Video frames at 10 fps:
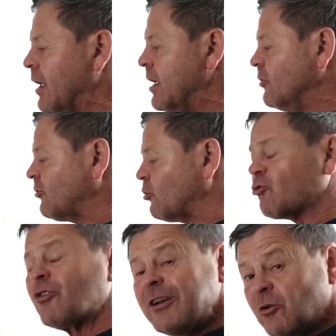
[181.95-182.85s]
So
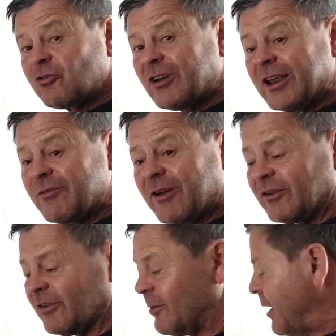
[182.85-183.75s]
try not to leave
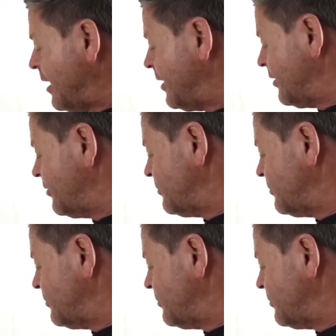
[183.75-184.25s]
anything behind.